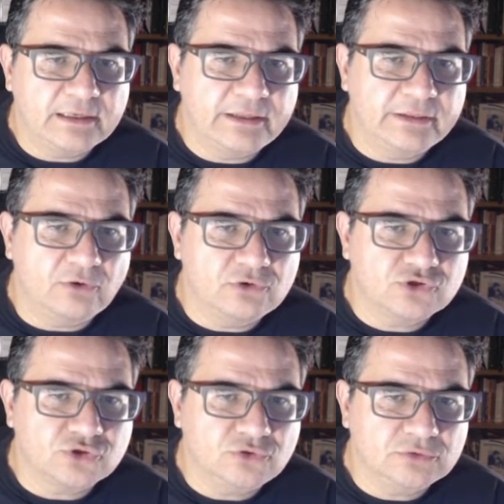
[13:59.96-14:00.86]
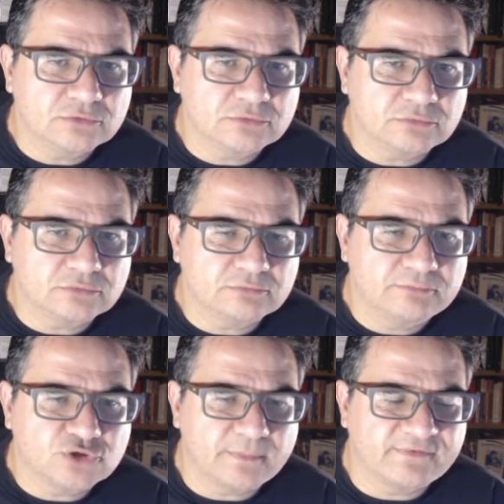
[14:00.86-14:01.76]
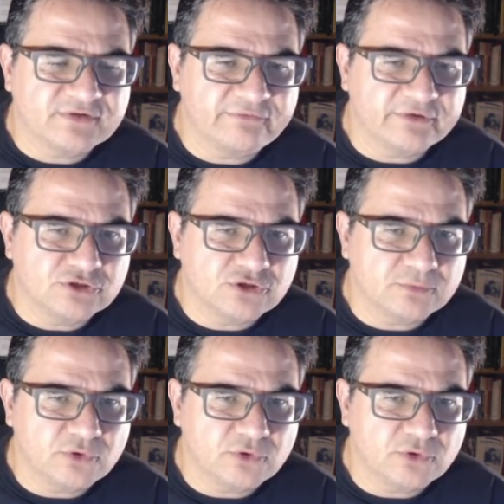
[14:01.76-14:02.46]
And also, bishop f7 is not